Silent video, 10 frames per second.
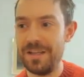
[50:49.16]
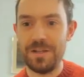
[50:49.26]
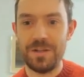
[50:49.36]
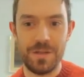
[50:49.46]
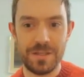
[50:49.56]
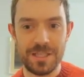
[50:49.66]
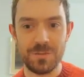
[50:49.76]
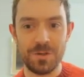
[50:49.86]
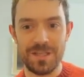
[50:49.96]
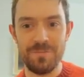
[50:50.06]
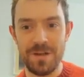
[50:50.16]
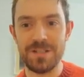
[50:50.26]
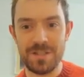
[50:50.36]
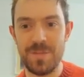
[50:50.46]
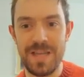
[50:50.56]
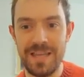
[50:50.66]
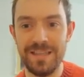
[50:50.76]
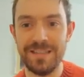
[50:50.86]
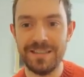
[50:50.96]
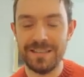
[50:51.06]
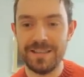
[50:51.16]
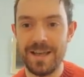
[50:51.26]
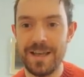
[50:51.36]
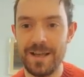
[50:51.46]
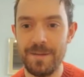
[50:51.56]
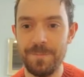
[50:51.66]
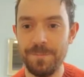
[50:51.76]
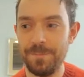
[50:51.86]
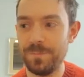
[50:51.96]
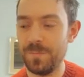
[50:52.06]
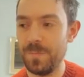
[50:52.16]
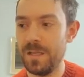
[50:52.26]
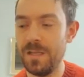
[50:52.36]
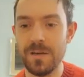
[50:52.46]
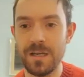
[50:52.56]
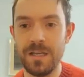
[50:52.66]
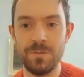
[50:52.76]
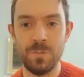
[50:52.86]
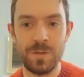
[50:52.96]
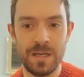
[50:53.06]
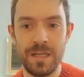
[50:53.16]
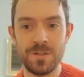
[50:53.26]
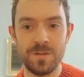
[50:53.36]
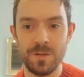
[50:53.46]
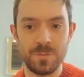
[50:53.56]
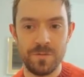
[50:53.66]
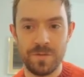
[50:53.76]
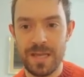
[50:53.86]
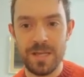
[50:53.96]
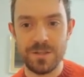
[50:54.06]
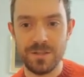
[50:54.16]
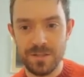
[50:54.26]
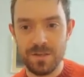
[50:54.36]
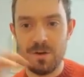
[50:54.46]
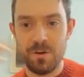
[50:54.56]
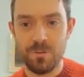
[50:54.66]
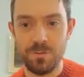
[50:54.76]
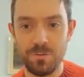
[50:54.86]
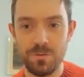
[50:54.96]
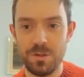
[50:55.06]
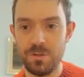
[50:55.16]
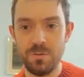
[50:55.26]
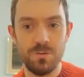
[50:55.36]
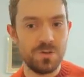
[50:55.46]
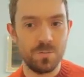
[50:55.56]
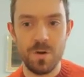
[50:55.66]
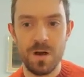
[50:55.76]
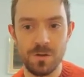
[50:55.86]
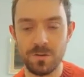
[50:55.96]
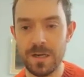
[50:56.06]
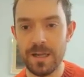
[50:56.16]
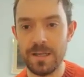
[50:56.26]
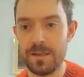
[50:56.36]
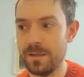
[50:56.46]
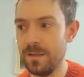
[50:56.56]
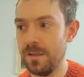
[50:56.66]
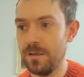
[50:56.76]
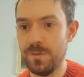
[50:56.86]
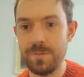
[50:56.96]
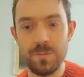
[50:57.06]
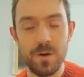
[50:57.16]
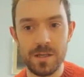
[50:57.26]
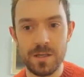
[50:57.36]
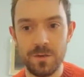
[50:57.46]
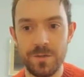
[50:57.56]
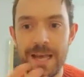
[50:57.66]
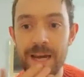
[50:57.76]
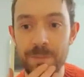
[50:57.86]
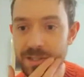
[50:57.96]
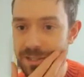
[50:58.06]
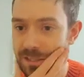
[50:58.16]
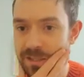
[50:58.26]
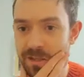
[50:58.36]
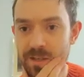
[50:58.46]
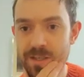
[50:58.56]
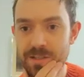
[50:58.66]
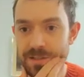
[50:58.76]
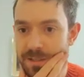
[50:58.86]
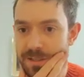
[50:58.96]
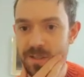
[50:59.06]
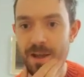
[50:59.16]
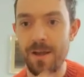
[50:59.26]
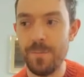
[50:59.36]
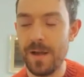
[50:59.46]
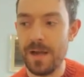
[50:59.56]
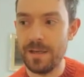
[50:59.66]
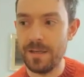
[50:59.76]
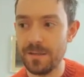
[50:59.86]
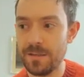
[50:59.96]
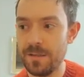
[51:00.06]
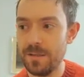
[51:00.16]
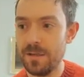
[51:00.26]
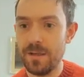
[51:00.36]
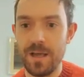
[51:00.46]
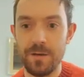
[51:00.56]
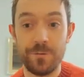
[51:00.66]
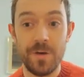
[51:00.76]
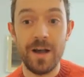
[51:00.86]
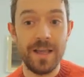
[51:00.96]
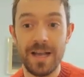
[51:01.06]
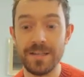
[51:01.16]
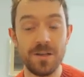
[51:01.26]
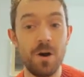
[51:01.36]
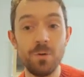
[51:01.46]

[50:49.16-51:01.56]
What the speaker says: this is what it must be. And even within each of those provocations is a whole huge world. Like, we've been working on the elements a little this term, and fire has a whole